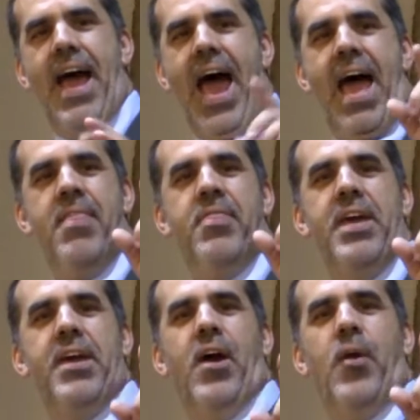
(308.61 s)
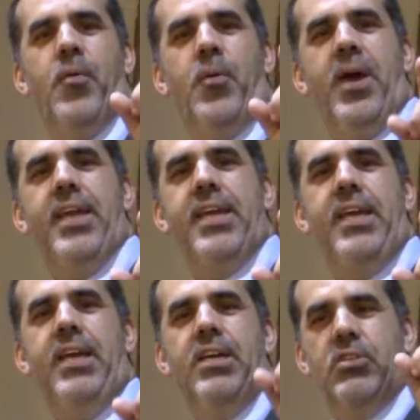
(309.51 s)
and they are
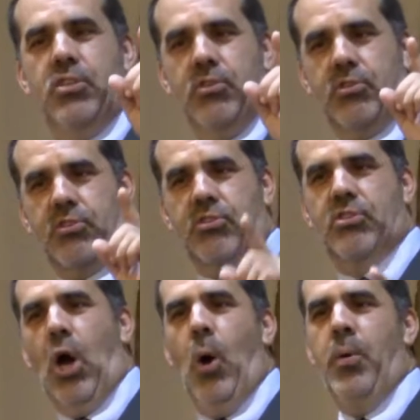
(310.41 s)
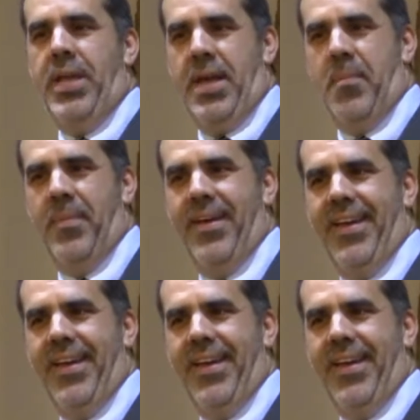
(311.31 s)
ready to stone him.